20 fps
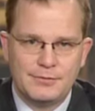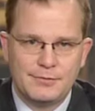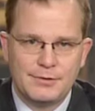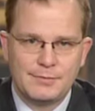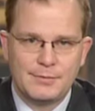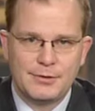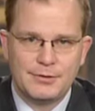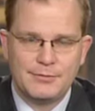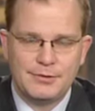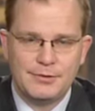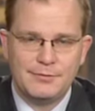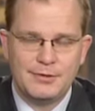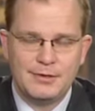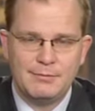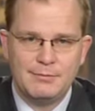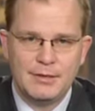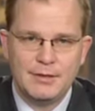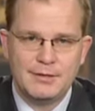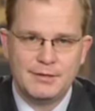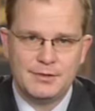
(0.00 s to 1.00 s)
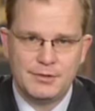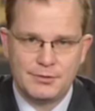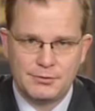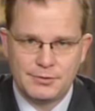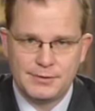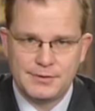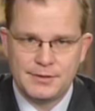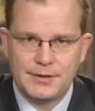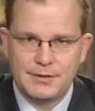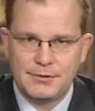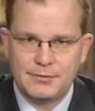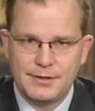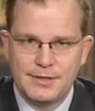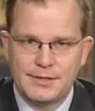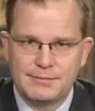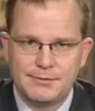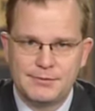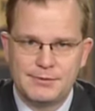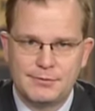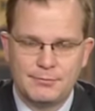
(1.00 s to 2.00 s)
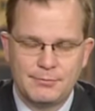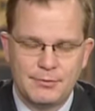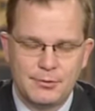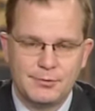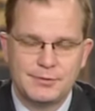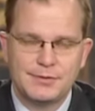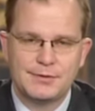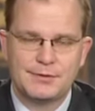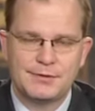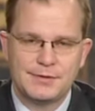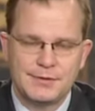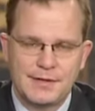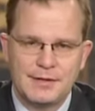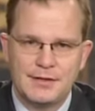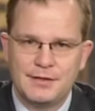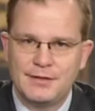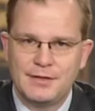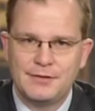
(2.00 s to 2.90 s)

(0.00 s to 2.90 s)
It was about 50 billion euros that the Greeks were supposed to sell.